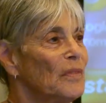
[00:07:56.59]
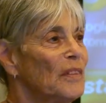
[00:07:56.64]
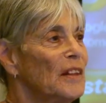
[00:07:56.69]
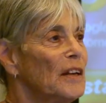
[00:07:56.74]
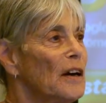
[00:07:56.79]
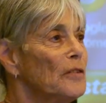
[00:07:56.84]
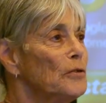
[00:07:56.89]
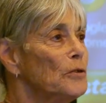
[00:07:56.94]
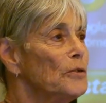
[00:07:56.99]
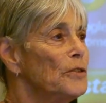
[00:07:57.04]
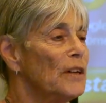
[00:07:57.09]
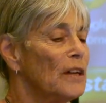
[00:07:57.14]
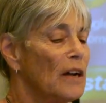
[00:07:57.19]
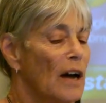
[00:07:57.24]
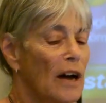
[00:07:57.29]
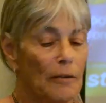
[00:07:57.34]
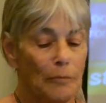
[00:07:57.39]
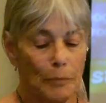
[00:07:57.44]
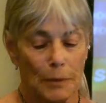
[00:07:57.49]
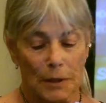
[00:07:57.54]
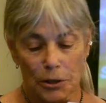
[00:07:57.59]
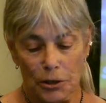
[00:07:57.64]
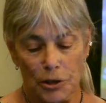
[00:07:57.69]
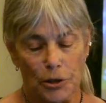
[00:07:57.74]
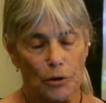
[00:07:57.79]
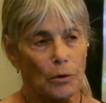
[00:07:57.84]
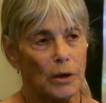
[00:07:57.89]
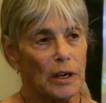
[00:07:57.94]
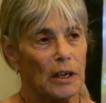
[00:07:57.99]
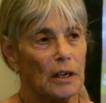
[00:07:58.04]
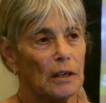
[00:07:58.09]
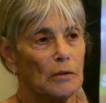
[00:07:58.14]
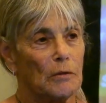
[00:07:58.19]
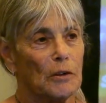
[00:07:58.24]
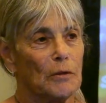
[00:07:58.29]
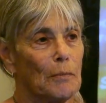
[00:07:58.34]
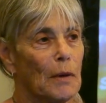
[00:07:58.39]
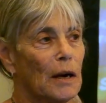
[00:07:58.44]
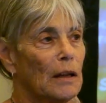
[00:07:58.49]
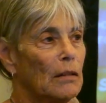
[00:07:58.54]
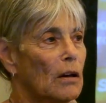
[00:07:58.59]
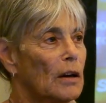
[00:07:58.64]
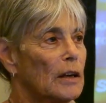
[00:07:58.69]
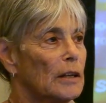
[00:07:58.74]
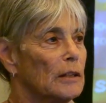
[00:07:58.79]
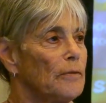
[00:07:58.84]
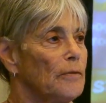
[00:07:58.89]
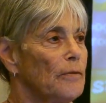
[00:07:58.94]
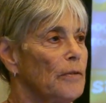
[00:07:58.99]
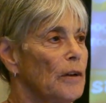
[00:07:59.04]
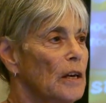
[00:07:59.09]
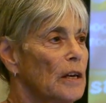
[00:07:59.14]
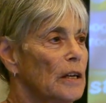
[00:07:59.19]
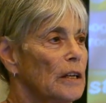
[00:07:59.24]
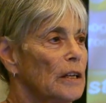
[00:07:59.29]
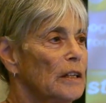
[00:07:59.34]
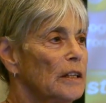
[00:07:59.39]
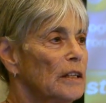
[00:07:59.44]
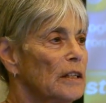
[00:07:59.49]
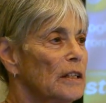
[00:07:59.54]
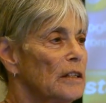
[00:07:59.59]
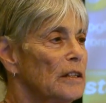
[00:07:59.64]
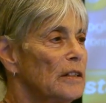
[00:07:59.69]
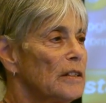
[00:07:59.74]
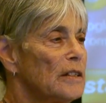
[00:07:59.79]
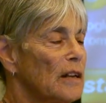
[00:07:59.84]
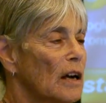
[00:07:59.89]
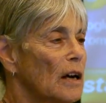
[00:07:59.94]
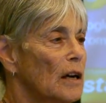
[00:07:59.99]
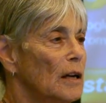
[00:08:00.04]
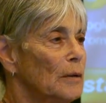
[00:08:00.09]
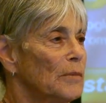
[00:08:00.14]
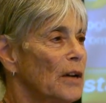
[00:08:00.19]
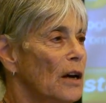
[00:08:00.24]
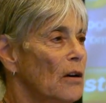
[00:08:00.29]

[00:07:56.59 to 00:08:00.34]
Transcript: The other thing I've been doing with my life is I'm